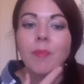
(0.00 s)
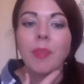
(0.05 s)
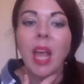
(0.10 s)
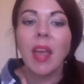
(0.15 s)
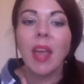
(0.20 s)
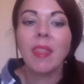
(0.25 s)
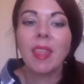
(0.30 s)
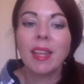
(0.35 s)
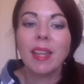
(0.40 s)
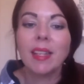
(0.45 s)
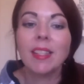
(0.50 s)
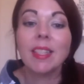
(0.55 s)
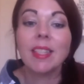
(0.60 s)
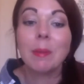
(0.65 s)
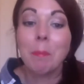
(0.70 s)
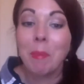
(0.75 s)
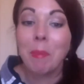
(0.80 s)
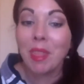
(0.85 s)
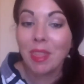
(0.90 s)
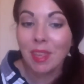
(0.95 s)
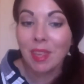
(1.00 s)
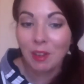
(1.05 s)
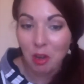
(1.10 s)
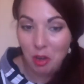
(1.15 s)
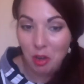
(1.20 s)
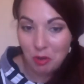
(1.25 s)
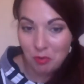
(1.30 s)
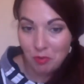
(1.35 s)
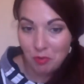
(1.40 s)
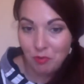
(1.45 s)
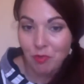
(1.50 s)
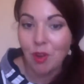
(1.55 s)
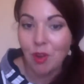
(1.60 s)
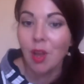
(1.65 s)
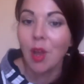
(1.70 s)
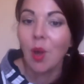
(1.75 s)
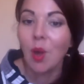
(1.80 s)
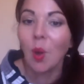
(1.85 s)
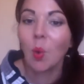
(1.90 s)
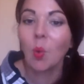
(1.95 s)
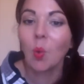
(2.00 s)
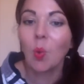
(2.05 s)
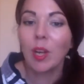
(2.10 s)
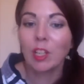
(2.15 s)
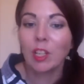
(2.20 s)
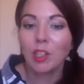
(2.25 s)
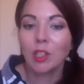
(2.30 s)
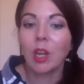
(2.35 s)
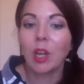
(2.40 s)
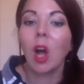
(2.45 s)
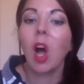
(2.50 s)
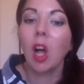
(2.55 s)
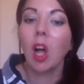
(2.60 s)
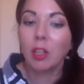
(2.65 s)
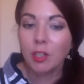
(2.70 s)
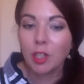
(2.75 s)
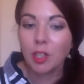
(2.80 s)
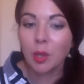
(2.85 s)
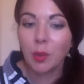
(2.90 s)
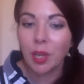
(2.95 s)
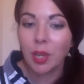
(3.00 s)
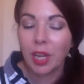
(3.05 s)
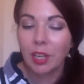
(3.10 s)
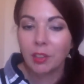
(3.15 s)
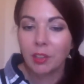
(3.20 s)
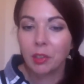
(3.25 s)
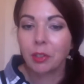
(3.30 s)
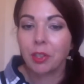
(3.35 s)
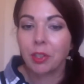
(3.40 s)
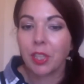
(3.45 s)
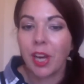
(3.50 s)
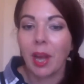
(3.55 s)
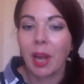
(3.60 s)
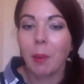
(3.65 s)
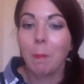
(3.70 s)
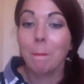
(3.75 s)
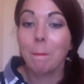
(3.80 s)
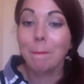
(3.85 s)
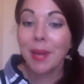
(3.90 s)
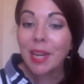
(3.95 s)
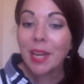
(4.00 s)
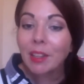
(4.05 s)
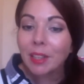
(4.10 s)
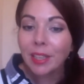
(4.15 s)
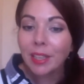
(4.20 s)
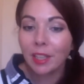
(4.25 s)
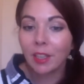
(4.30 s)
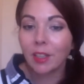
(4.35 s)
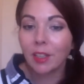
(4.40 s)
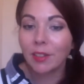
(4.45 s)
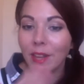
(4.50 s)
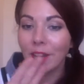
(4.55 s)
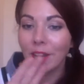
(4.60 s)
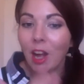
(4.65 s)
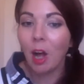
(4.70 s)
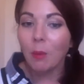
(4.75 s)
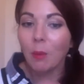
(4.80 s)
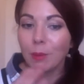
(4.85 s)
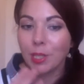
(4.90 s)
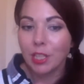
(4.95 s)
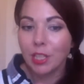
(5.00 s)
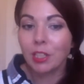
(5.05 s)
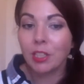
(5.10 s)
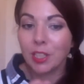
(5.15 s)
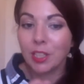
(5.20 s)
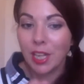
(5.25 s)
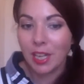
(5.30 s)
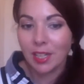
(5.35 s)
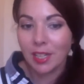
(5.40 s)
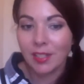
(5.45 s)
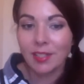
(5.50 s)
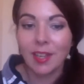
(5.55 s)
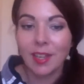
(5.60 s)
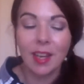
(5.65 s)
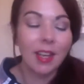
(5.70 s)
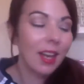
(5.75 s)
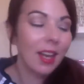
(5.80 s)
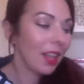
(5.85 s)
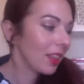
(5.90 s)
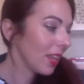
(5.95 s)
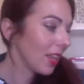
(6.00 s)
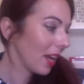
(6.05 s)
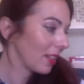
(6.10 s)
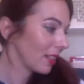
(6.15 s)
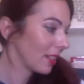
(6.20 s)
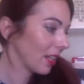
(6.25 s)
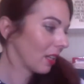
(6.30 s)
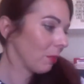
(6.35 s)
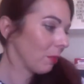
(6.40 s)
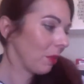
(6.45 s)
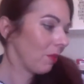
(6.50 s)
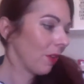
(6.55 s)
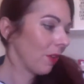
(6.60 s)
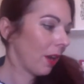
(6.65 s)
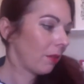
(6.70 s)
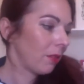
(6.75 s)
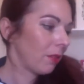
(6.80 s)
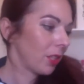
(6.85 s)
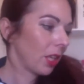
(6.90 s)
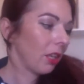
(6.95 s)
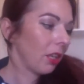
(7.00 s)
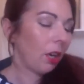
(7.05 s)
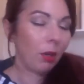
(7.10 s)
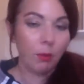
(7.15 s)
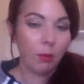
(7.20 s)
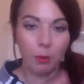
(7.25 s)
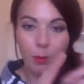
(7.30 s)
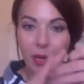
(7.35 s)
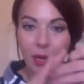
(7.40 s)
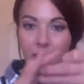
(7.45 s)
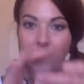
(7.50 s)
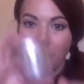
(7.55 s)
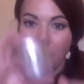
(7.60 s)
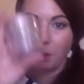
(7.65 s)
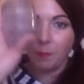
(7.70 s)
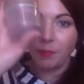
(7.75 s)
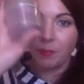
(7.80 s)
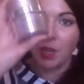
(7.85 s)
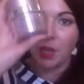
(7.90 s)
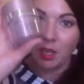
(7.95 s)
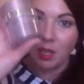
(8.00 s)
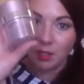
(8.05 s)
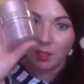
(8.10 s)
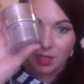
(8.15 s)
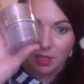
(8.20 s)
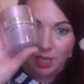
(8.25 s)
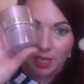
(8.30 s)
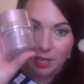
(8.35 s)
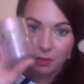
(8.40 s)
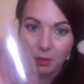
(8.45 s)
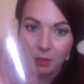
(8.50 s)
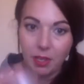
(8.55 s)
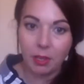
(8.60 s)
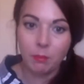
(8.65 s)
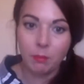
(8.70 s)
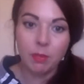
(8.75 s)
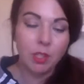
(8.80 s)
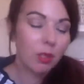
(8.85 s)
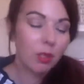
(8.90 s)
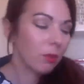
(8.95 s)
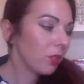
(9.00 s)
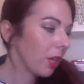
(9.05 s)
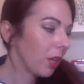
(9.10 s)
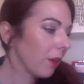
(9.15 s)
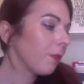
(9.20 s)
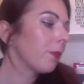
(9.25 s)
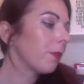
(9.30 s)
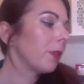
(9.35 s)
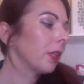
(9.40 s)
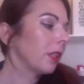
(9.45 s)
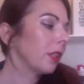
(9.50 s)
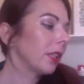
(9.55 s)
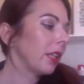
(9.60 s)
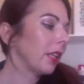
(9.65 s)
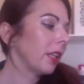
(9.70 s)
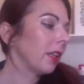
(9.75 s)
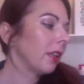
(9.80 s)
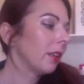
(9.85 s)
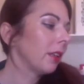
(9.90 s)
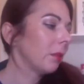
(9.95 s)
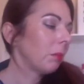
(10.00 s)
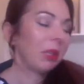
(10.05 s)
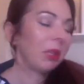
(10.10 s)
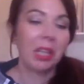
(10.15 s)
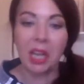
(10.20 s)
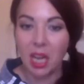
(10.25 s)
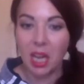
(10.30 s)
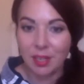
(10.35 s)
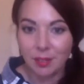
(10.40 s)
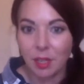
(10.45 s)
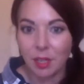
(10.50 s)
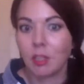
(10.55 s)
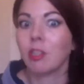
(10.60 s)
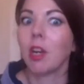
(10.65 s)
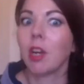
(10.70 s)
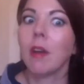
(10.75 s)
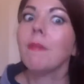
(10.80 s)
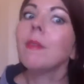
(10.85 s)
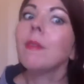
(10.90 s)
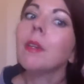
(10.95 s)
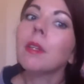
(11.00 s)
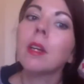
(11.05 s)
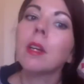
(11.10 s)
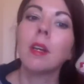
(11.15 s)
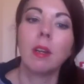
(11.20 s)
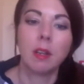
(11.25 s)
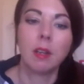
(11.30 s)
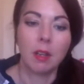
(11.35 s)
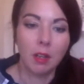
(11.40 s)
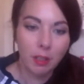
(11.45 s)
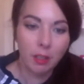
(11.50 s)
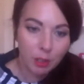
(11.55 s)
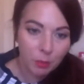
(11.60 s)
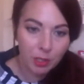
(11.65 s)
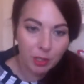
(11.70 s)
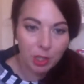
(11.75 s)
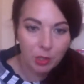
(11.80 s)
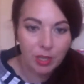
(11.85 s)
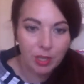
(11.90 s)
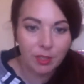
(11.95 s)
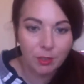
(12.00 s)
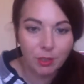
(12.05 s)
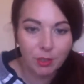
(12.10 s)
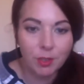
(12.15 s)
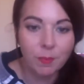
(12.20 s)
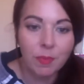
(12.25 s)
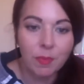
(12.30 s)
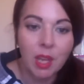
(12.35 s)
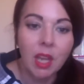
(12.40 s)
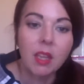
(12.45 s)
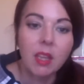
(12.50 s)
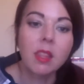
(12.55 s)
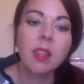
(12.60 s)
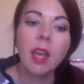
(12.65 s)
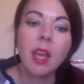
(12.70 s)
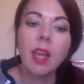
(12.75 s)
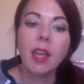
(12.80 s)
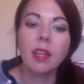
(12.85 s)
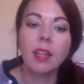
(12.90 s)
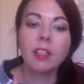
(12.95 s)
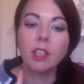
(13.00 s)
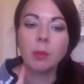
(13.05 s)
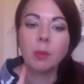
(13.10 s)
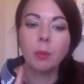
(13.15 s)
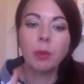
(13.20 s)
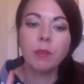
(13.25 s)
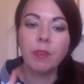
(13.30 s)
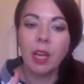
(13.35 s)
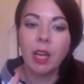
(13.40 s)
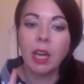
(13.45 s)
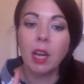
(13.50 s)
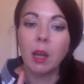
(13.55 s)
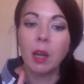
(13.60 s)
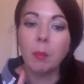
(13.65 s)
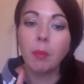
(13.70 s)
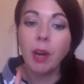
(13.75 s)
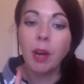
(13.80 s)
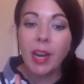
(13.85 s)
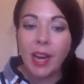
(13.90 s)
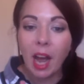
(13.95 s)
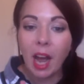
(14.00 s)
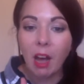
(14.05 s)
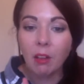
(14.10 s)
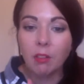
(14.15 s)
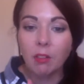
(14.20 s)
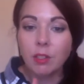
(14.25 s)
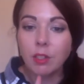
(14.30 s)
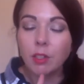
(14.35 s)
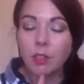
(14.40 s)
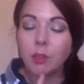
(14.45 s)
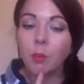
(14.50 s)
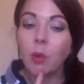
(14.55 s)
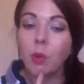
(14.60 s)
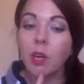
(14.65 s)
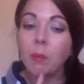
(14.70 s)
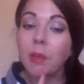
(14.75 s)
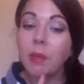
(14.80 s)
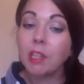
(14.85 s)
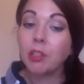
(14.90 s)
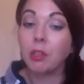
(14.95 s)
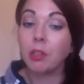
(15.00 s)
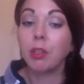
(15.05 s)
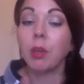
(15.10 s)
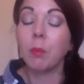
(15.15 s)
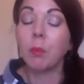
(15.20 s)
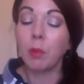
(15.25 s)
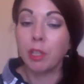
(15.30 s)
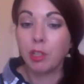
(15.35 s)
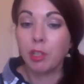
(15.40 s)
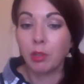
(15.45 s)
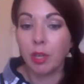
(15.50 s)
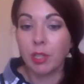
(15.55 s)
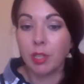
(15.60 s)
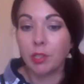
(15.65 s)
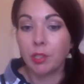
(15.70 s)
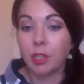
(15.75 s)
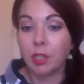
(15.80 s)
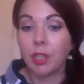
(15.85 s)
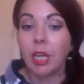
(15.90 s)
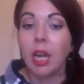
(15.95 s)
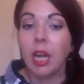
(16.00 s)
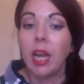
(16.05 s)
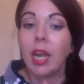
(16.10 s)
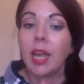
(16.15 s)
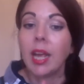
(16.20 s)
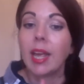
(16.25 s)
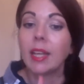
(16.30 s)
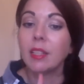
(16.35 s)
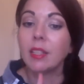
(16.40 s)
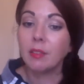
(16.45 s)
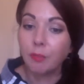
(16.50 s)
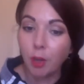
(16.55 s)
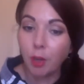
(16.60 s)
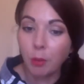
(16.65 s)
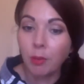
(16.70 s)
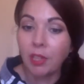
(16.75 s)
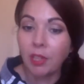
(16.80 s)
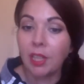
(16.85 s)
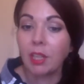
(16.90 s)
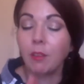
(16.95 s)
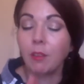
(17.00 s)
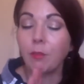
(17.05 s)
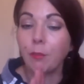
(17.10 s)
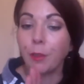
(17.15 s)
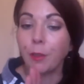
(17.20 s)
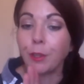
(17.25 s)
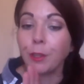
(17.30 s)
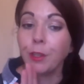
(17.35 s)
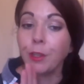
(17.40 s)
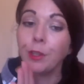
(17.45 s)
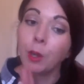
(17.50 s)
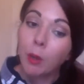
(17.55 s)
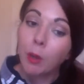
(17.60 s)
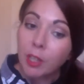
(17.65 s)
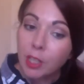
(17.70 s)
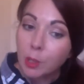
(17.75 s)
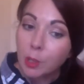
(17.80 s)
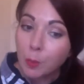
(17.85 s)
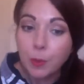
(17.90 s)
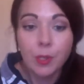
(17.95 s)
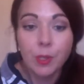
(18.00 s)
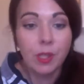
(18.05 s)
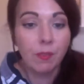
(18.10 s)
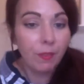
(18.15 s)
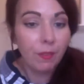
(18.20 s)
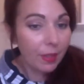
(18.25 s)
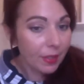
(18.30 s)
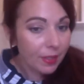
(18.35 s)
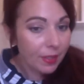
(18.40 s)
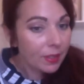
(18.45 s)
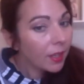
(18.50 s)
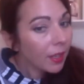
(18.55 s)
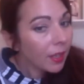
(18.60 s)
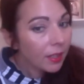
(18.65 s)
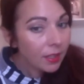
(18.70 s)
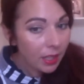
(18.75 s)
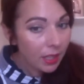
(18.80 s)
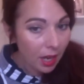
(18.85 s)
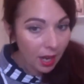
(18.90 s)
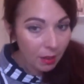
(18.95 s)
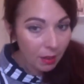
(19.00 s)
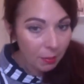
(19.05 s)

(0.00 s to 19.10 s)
And then dimethicone, which also can create a barrier that helps irritated skin, and that's going to be found in our Repair Day Cream. So definitely Mary Kay's got you covered on your moisturizers. Then to prevent breakouts, you want to make sure your moisturizer is formulated for your specific skin type.